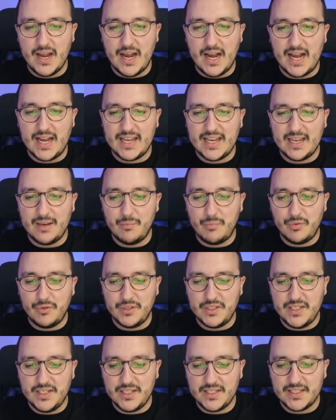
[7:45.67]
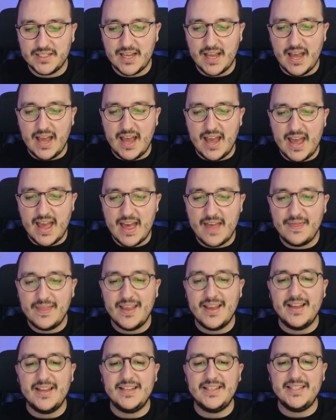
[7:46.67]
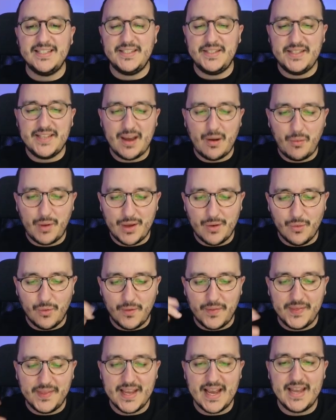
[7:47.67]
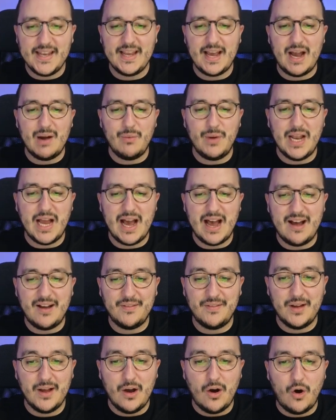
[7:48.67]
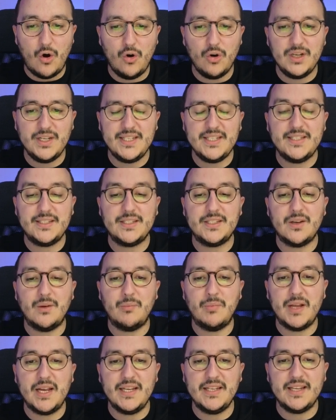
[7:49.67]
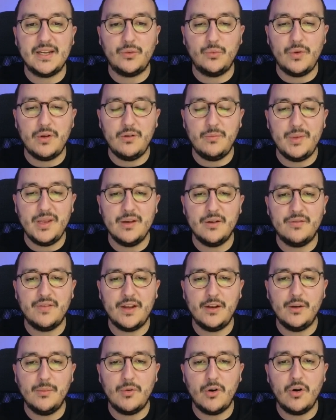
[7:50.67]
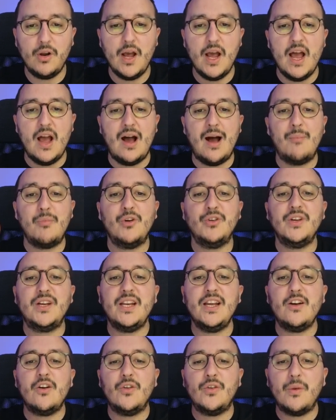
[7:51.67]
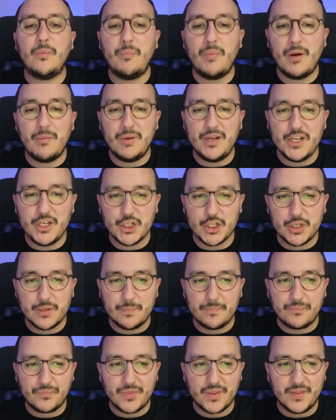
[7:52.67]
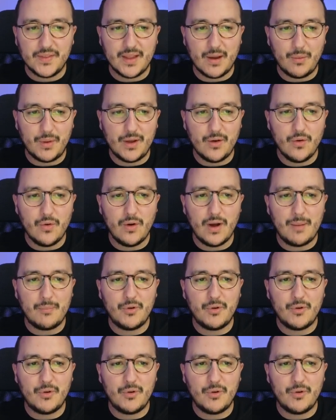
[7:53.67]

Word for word: I can put this and there we go. Then I will have all these template that will be available. I'm going to click on publish. There we go. I'm